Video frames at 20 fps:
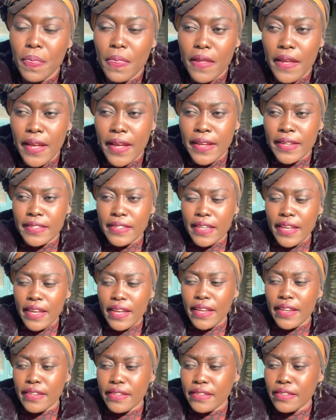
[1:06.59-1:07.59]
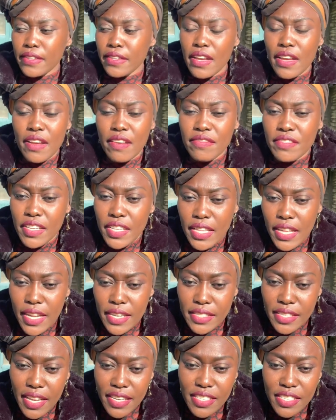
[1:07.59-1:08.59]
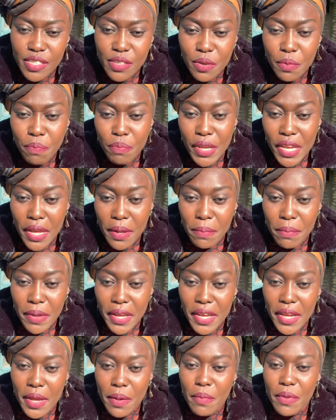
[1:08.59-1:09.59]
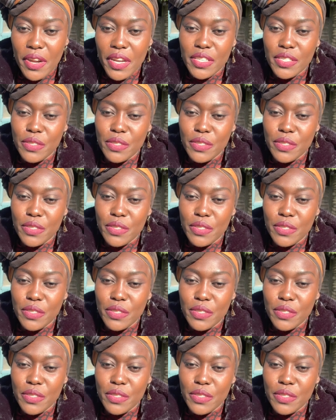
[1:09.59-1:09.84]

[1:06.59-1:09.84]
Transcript: and then after that I did not pick up my camera,